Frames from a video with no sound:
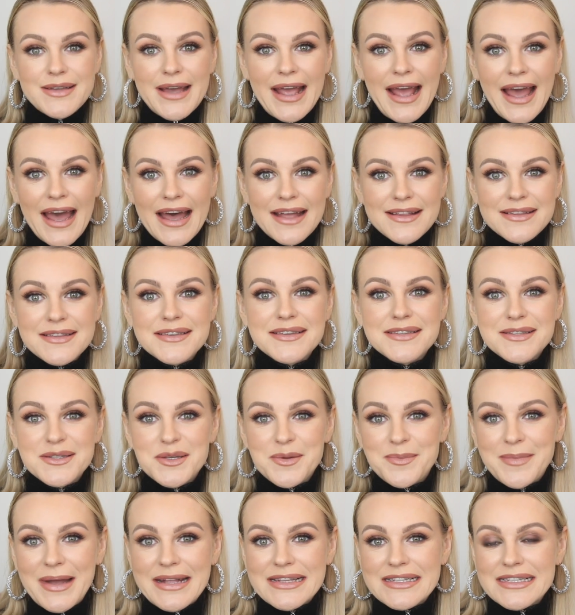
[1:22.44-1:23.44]
So I had
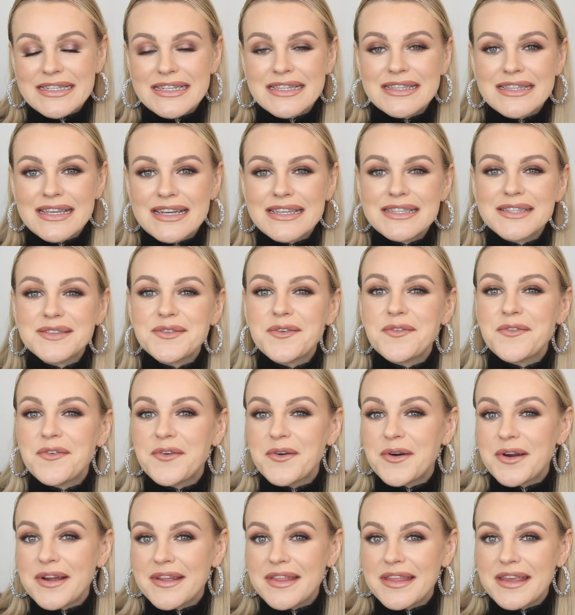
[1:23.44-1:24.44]
to mention this
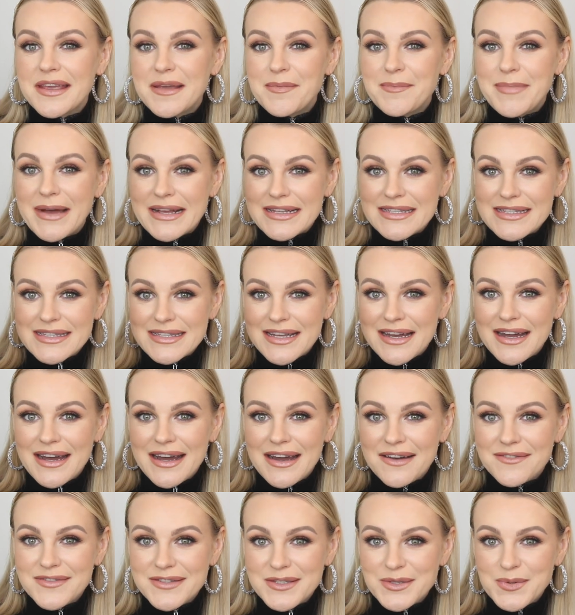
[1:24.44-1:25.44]
for the Best
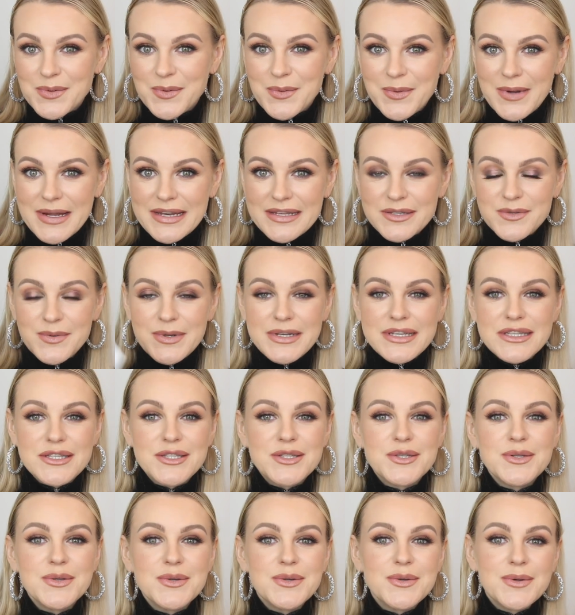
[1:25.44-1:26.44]
of twenty
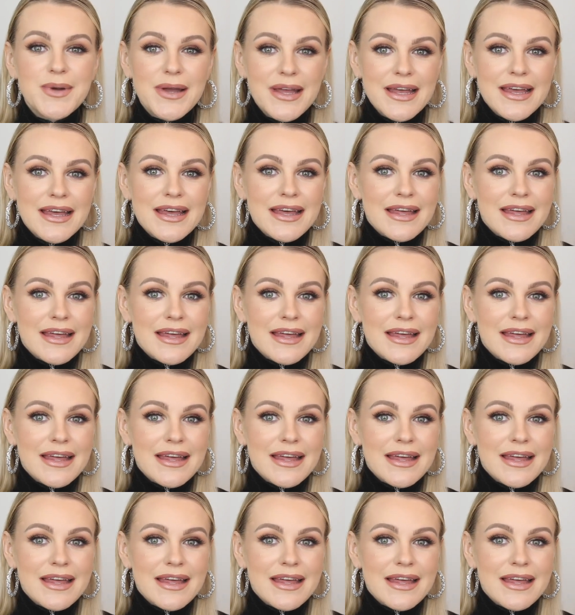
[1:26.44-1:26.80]
twenty-two.